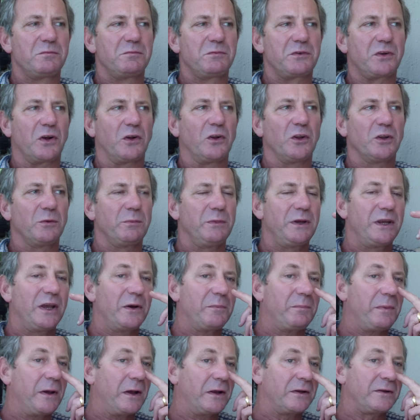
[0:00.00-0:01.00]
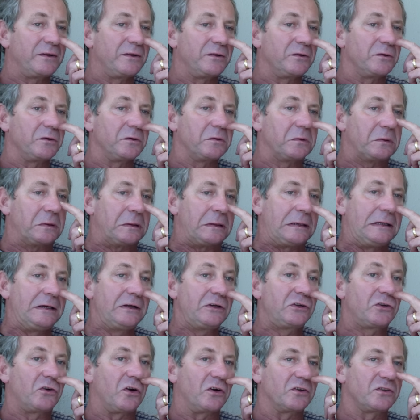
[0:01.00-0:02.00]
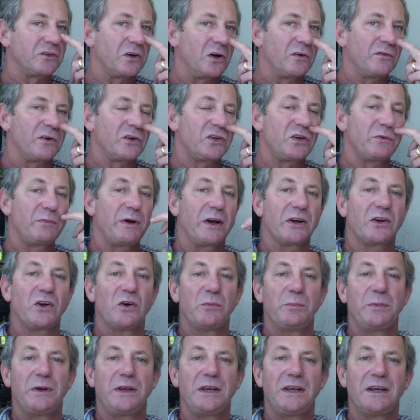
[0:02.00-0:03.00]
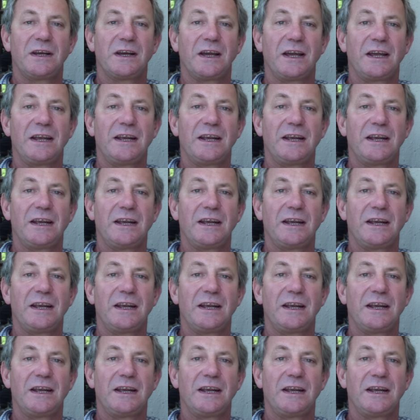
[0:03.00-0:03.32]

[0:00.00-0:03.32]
told me about his crossover tobacco being